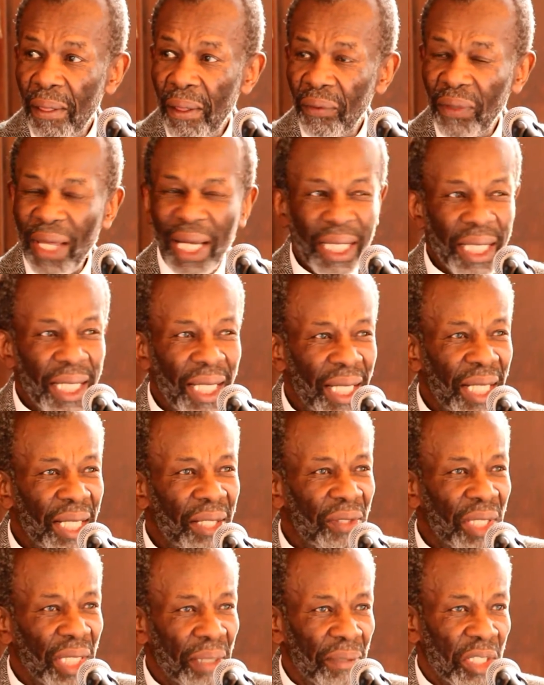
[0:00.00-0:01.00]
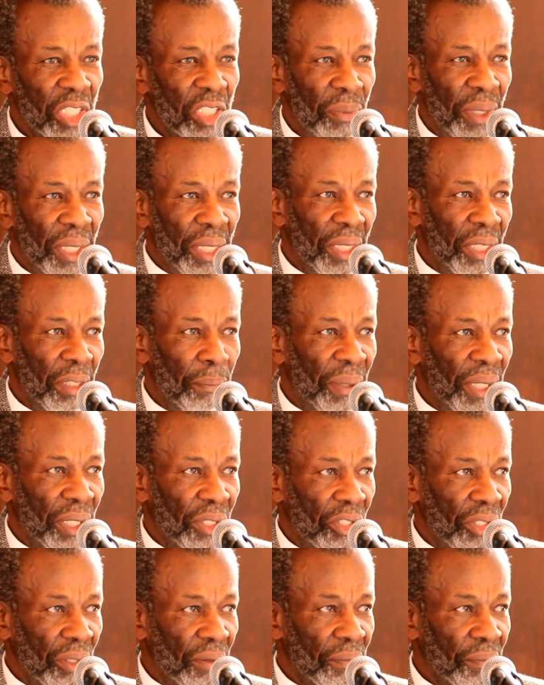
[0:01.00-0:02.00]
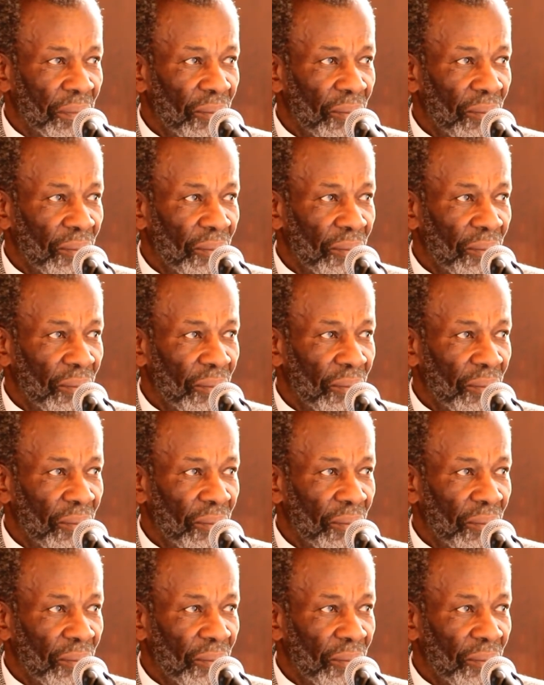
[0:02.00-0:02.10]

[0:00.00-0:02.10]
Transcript: that caring must be in the picture.